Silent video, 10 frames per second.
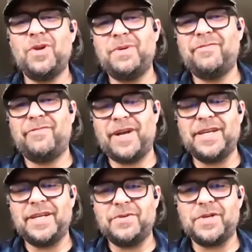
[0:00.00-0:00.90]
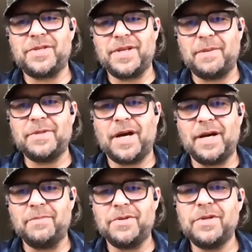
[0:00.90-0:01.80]
have been fun to use it
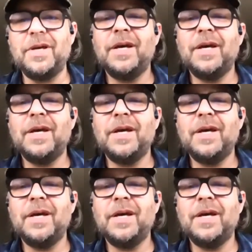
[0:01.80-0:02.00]
sometimes.